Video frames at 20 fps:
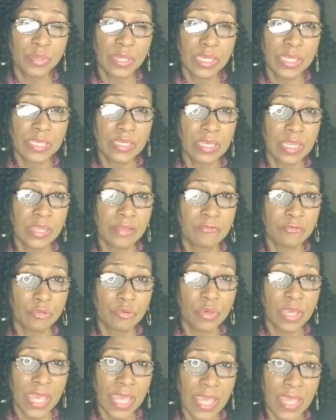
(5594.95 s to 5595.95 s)
in if
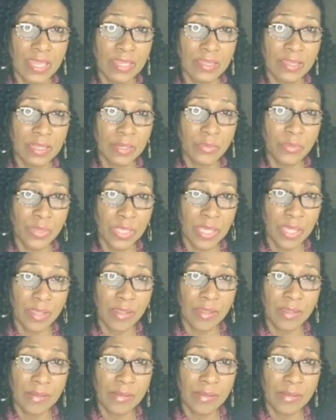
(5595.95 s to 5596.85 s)
you get in their way?